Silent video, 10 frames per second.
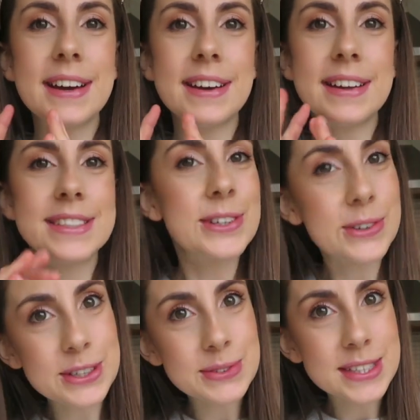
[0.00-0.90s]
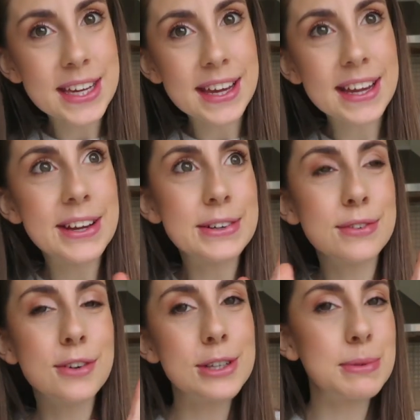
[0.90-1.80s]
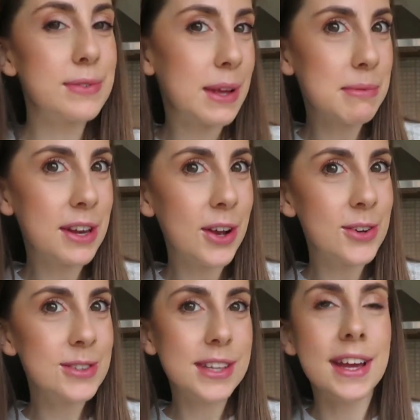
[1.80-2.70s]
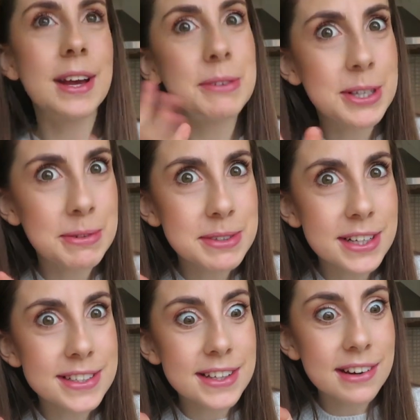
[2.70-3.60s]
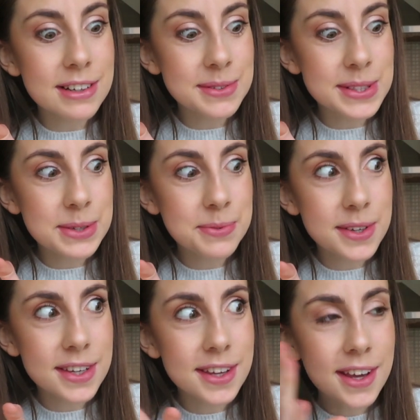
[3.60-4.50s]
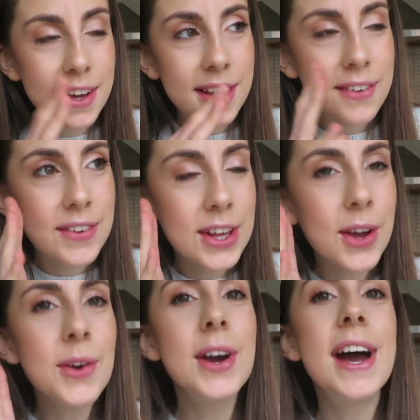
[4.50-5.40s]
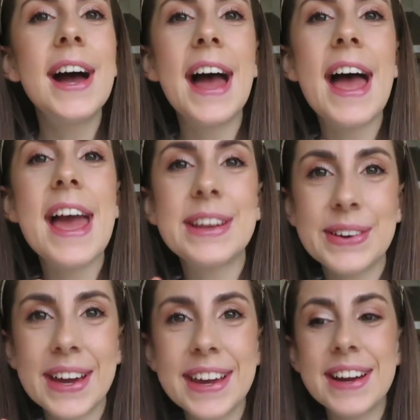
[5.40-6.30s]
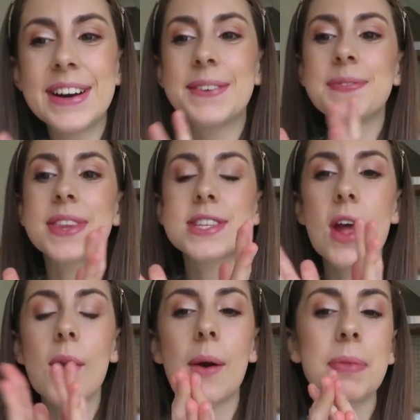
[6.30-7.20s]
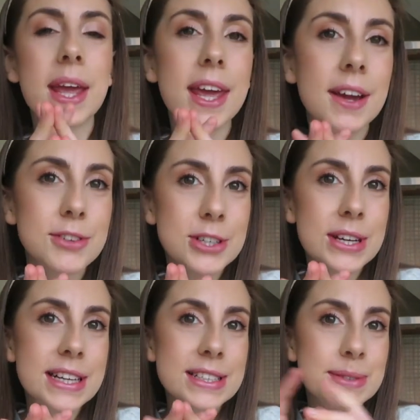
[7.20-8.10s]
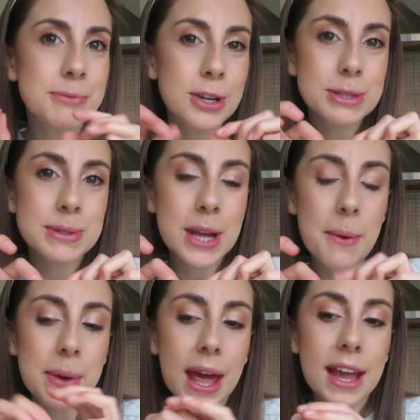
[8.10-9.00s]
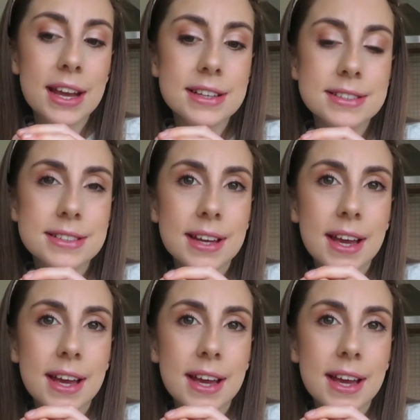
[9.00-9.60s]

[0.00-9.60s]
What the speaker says: until Christmas Day of Christmas themed videos. How many times can I say Christmas in one video? Anyway, so I'm thinking of doing some Christmas cupcakes.